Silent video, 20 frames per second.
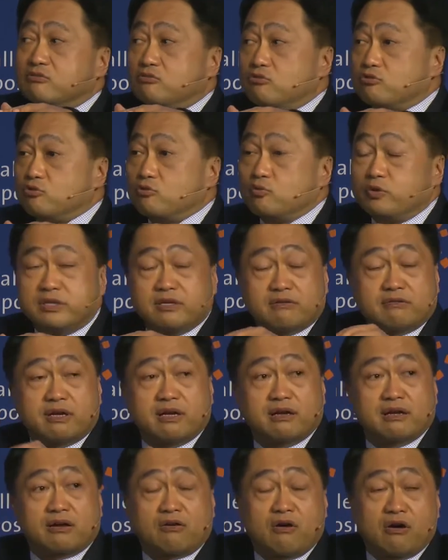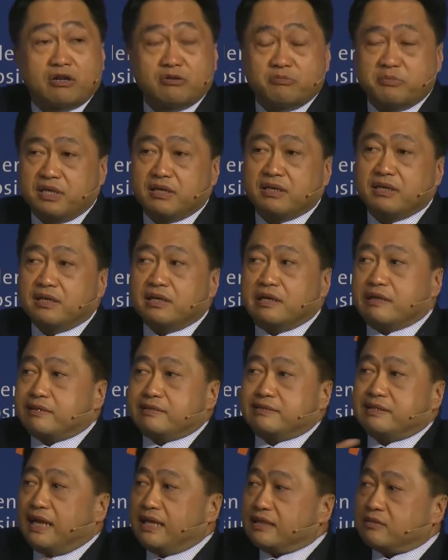to do with the real economy.
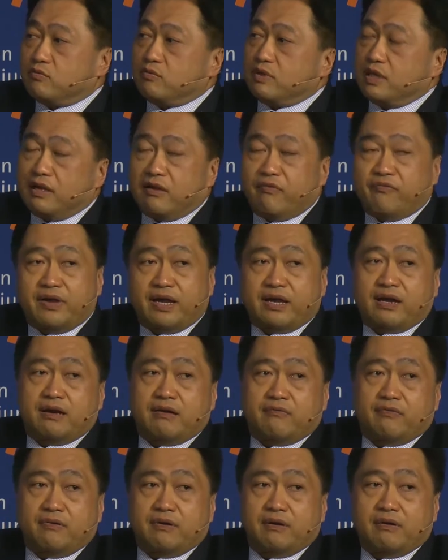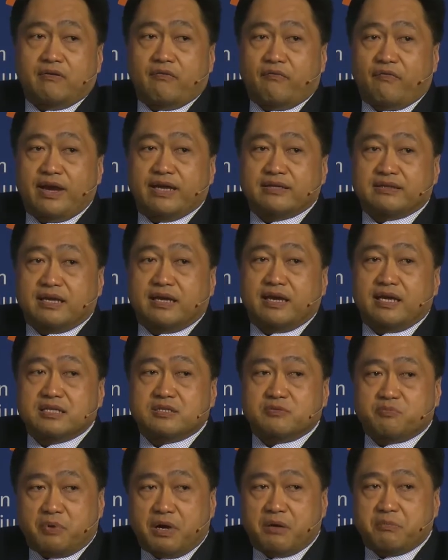That will affect our fight
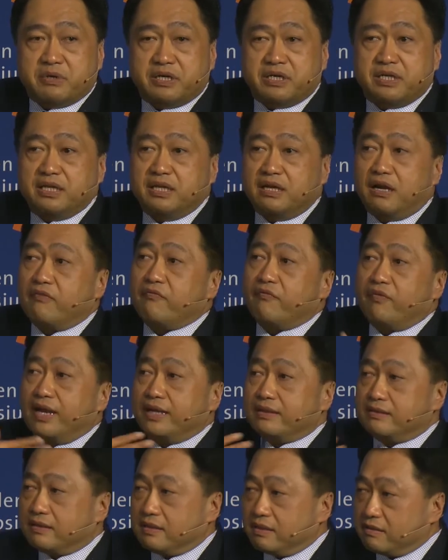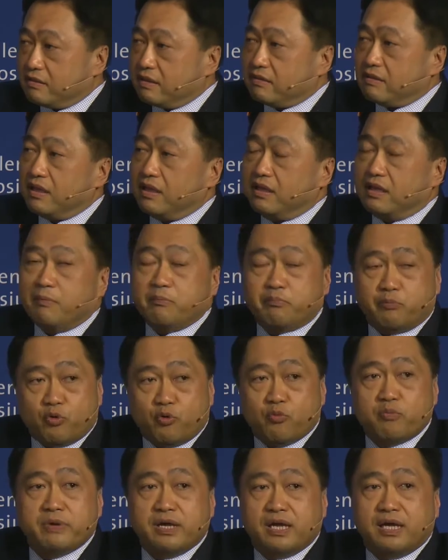against poverty, our fight in
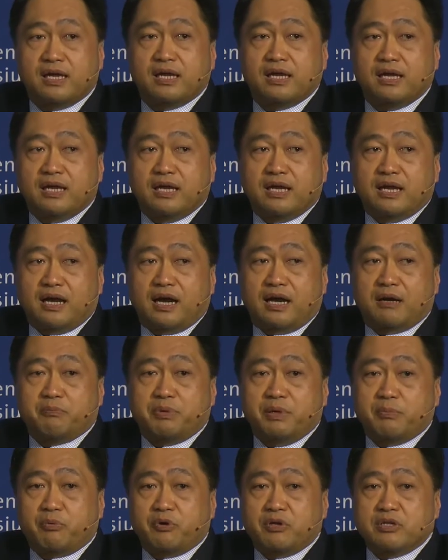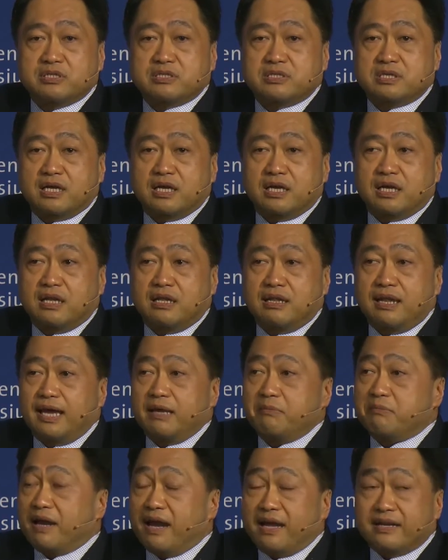improving our people's
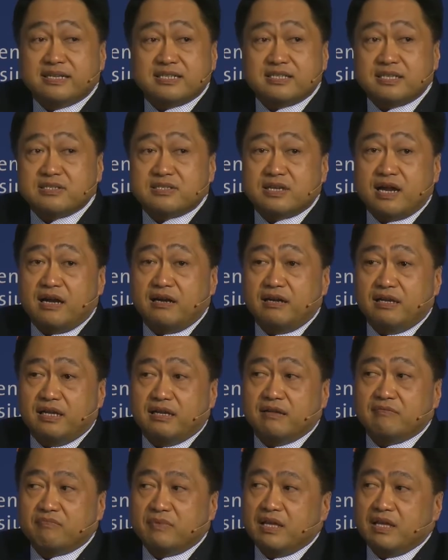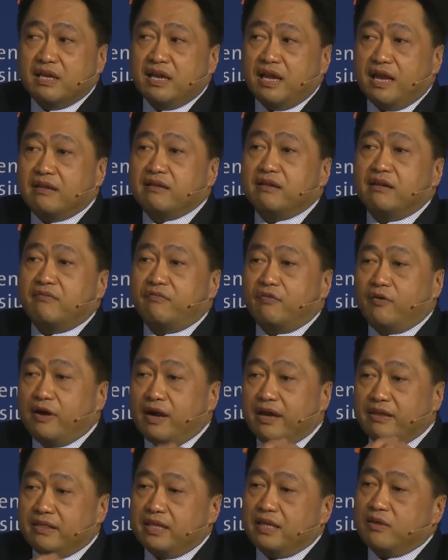lives unnecessarily. And therefore,
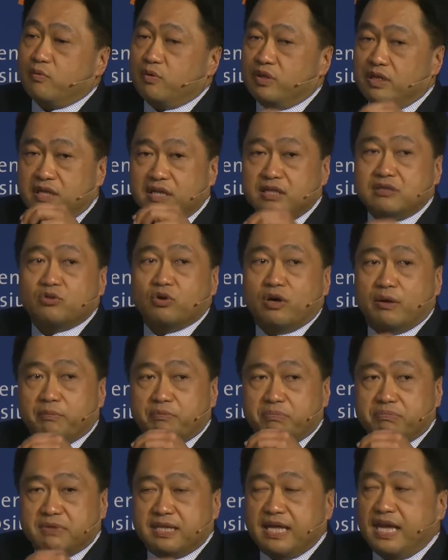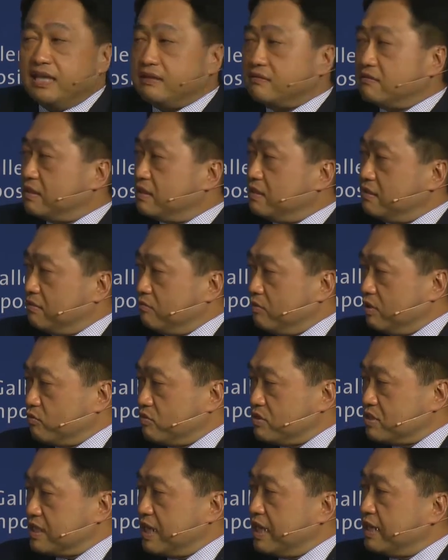I think we need to update what
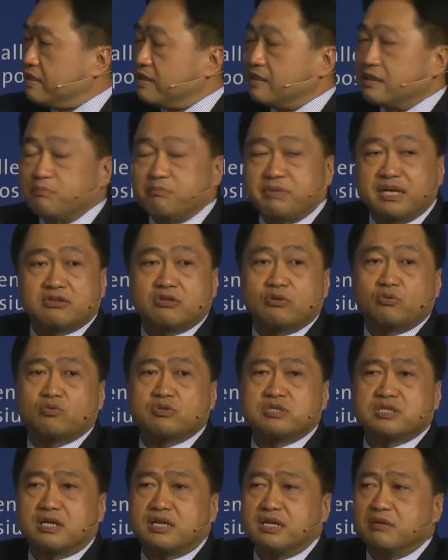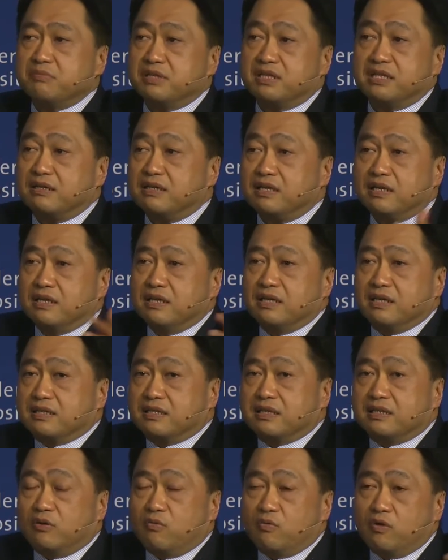was signed in the Bretton Woods Agreement,
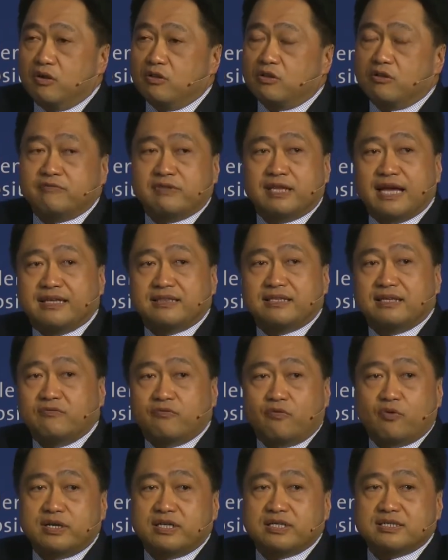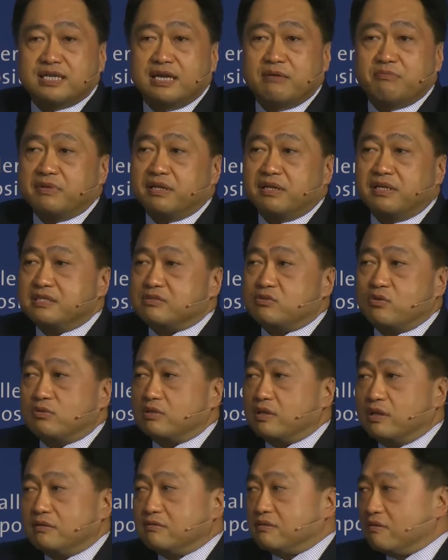that the world of 1947 is
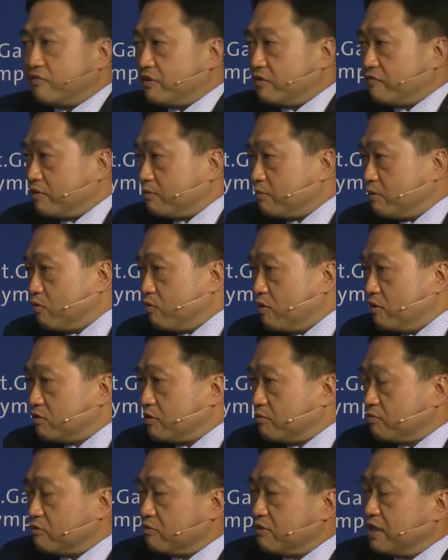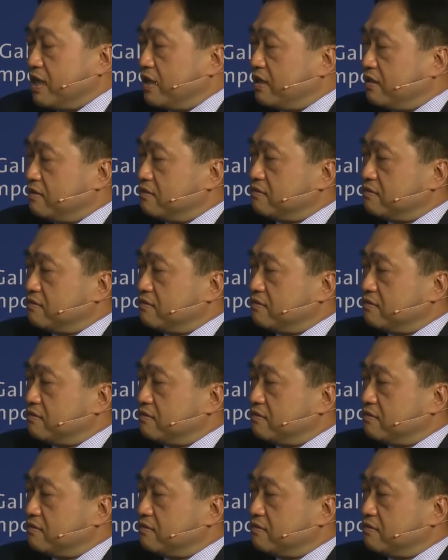totally different from the world of today.